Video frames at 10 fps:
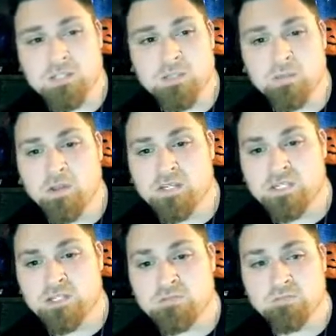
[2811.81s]
up with all these
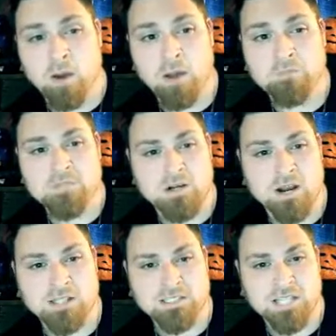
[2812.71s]
bums that are
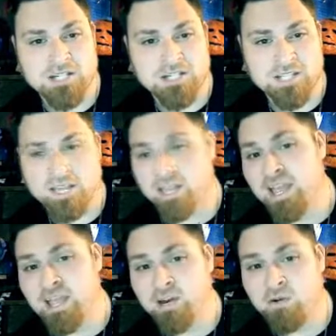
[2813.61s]
outside just like
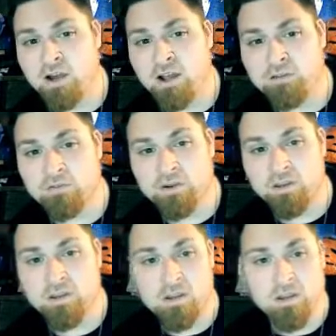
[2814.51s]
hanging around
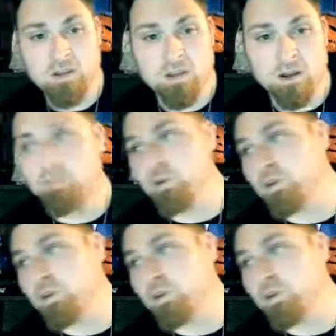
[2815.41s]
they're in